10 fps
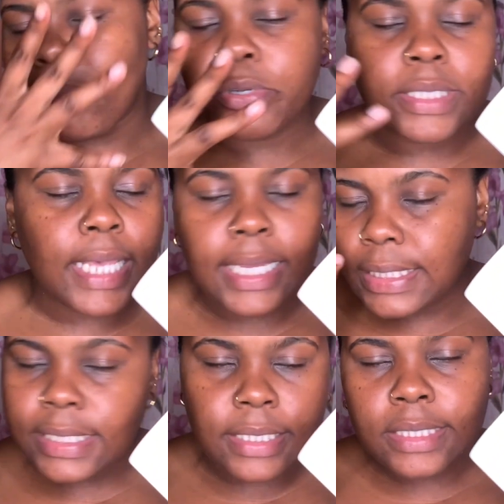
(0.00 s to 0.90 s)

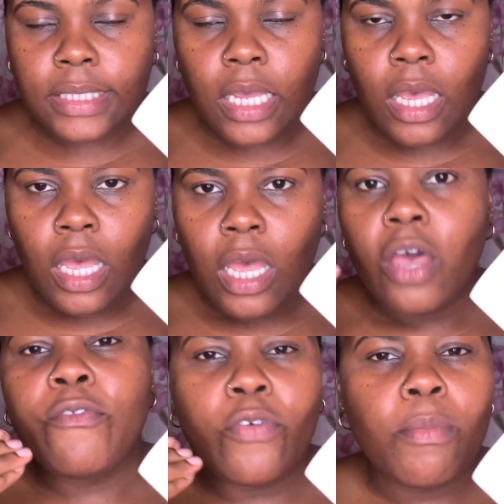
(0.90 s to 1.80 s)
protected
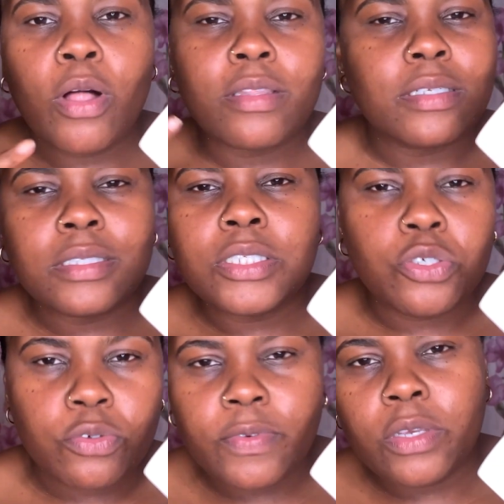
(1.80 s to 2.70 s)
from all these
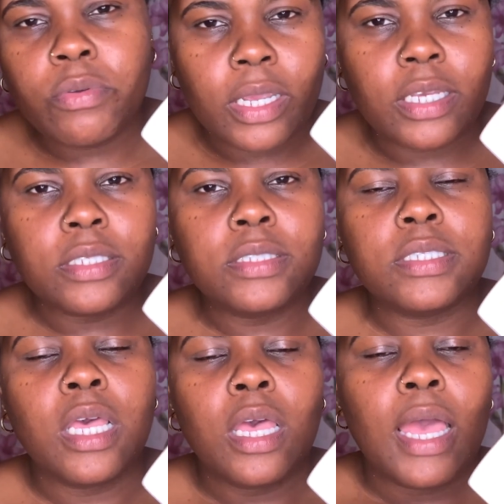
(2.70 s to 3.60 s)
UV rays.
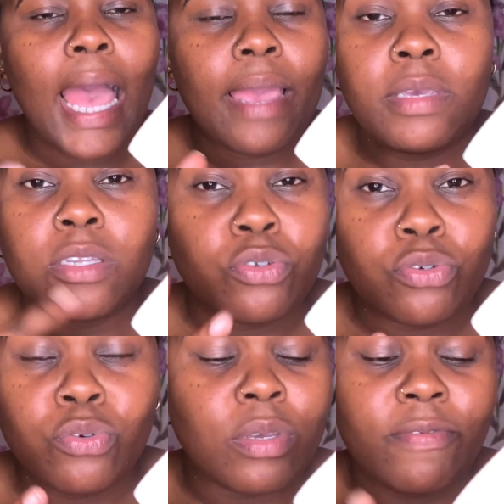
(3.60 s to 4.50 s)
I mean, you
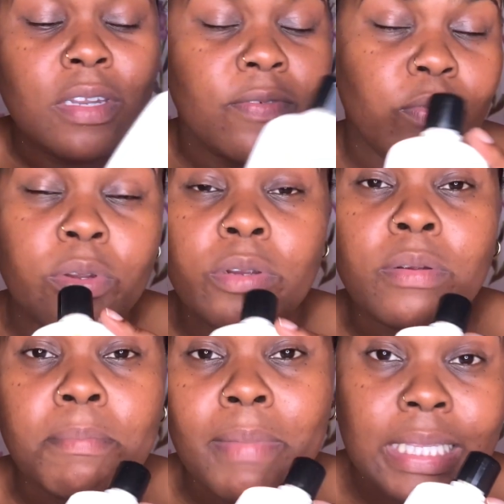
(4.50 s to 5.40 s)
know, even if we're
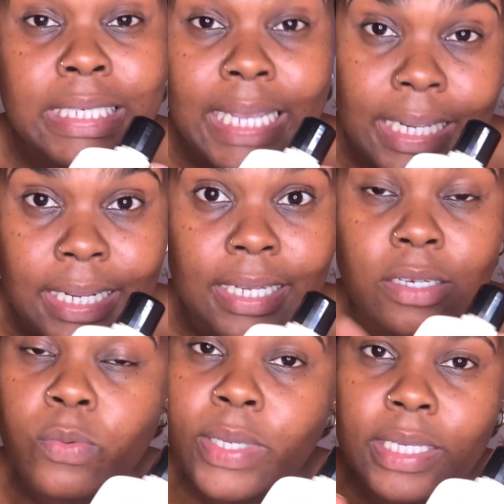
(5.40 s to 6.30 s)

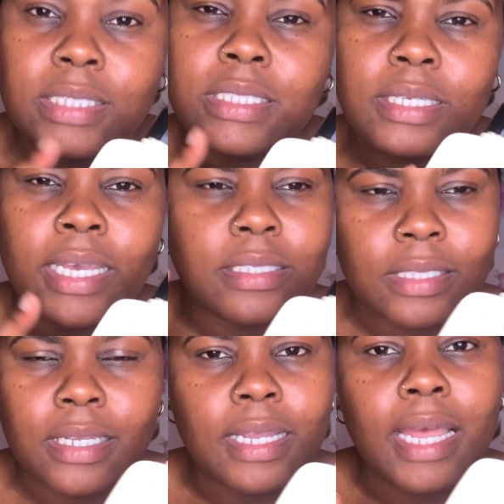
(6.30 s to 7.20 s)
melanated, we can still get
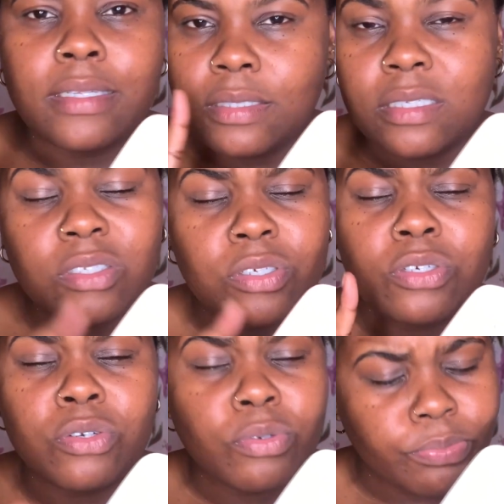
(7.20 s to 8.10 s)
skin cancer, so you
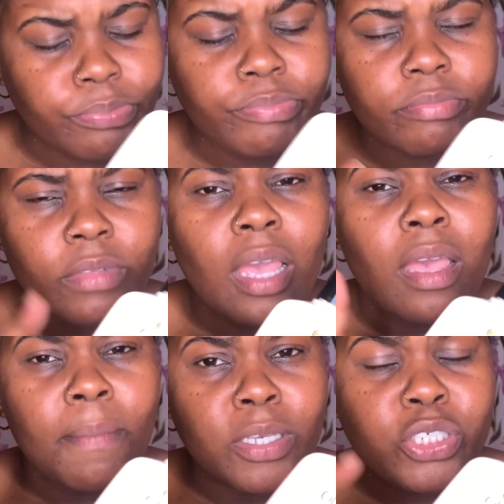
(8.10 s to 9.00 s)
know,
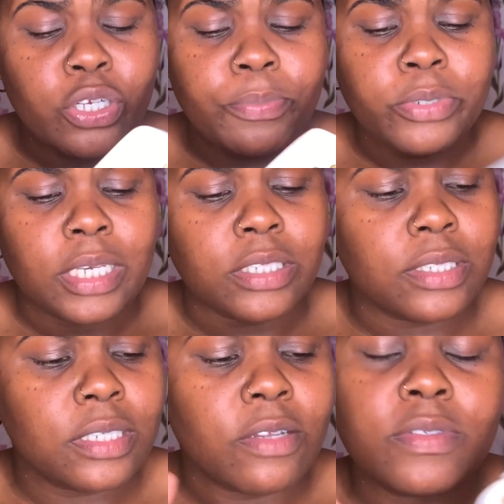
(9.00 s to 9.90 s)
make sure you protect
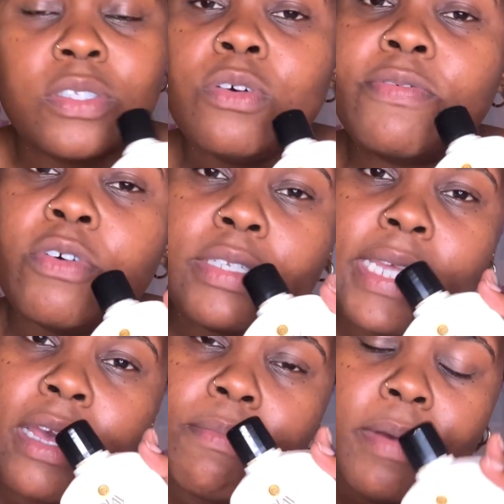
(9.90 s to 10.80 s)
yourself. So of course I
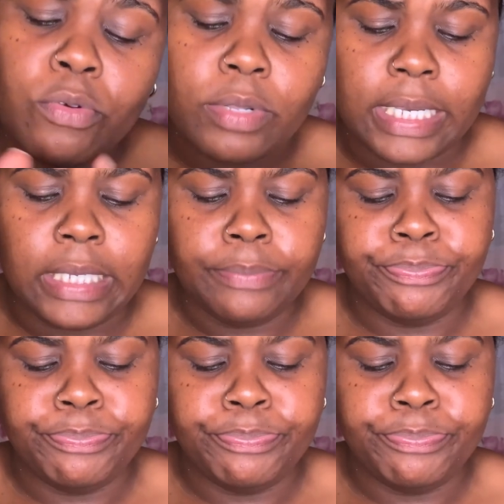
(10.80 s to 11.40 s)
got my Olay.